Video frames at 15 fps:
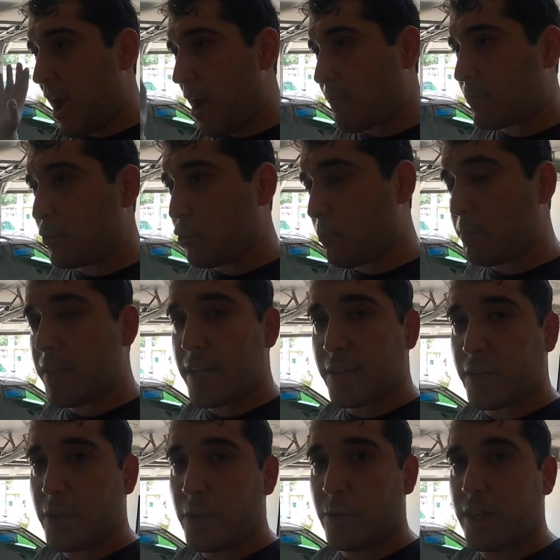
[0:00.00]
after you apply
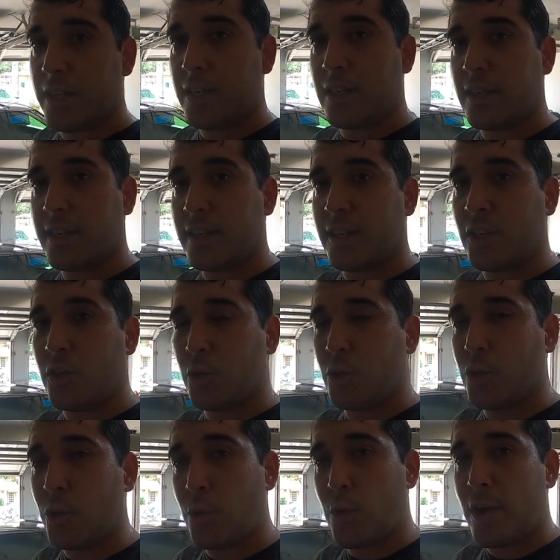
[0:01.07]
the coating, you
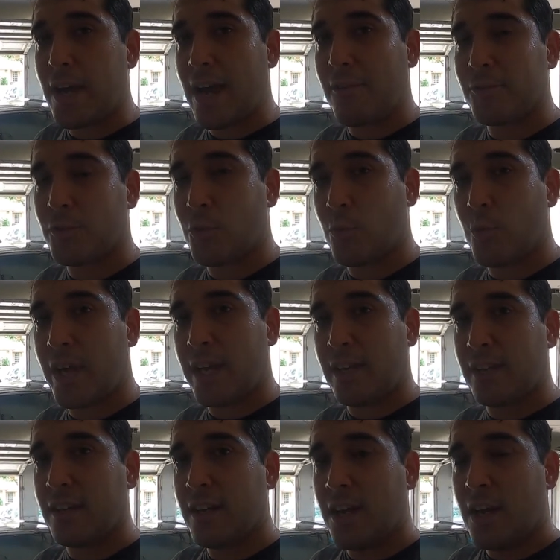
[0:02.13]
do have to
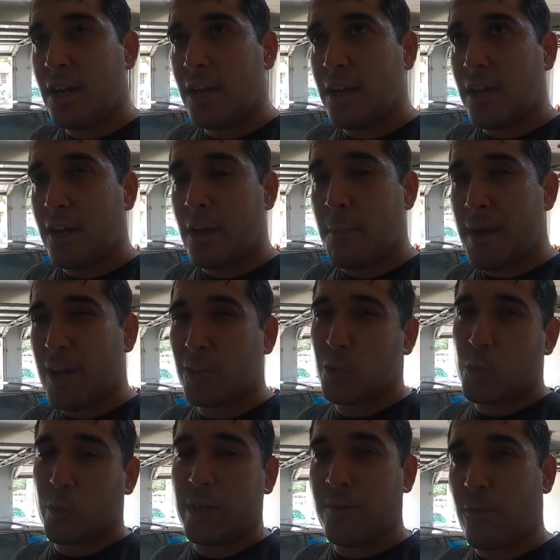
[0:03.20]
wait about
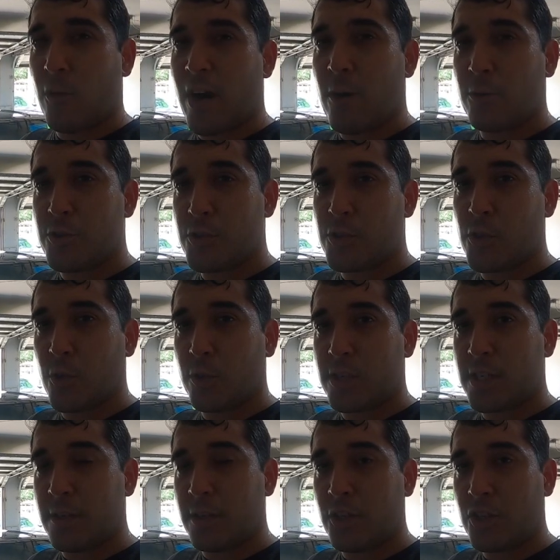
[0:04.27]
24 hours or so
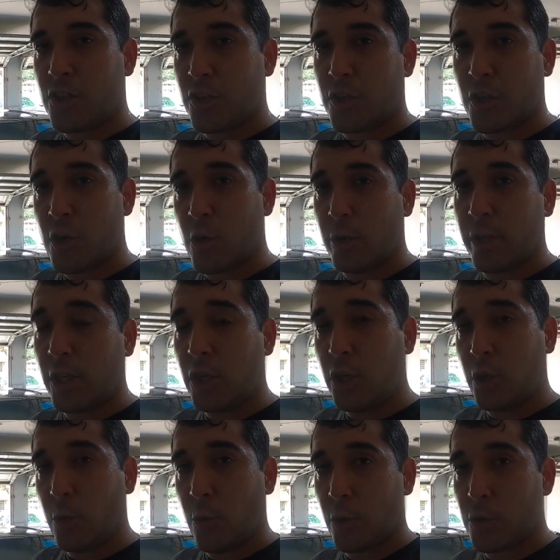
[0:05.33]
to ensure the coating
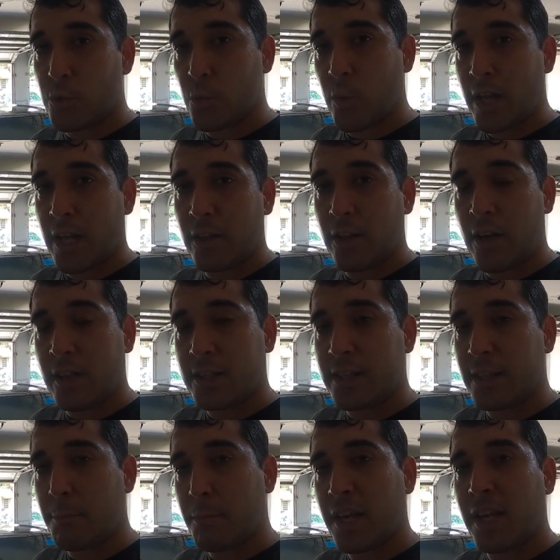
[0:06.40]
cures well
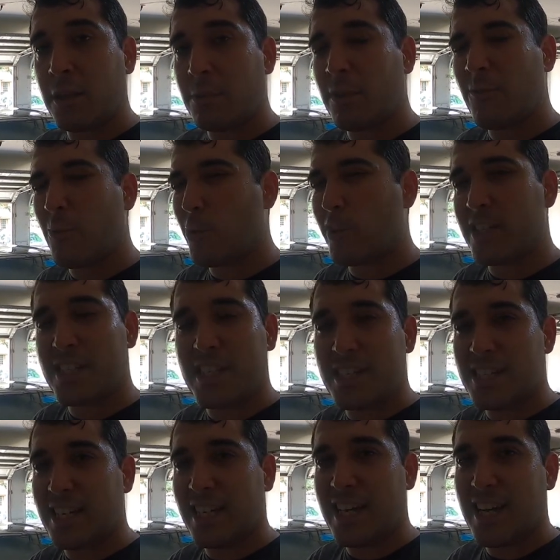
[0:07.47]
onto the paint before it
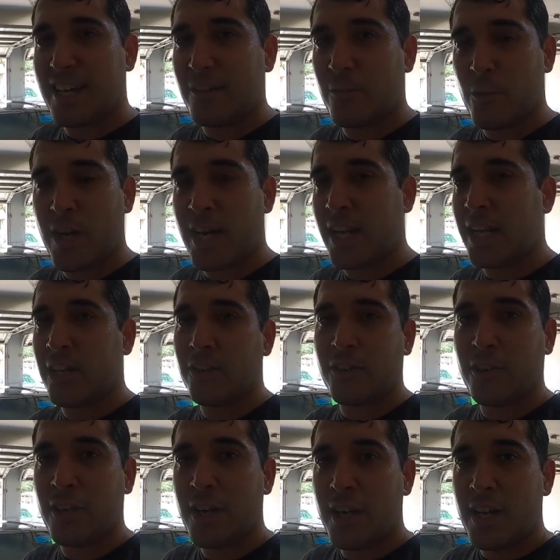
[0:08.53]
sees any kind of rain
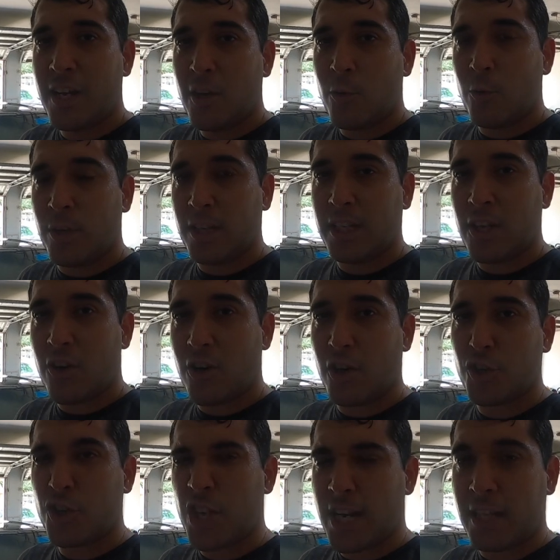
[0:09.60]
or really
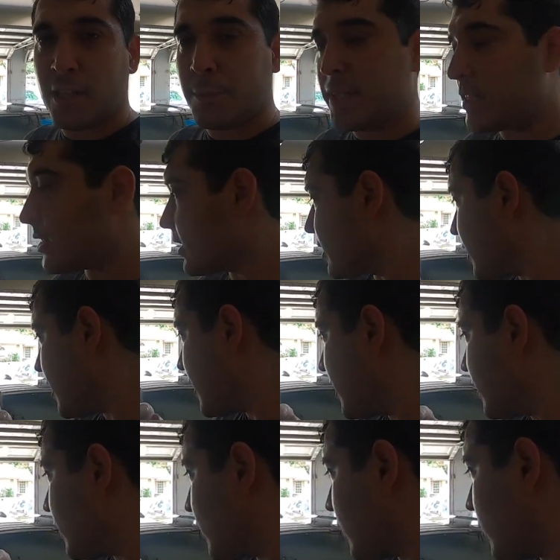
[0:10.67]
harsh elements.
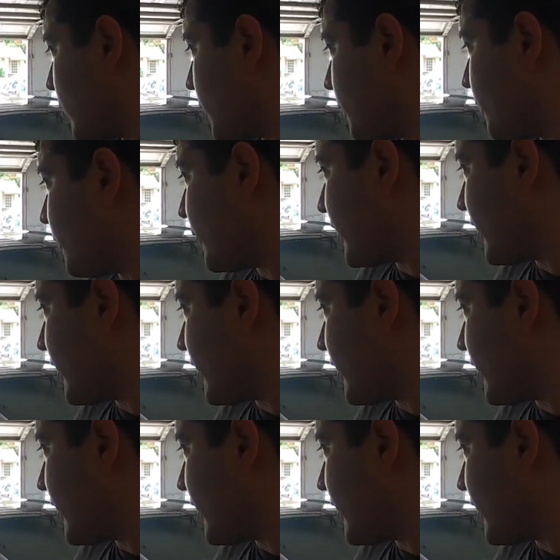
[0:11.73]
So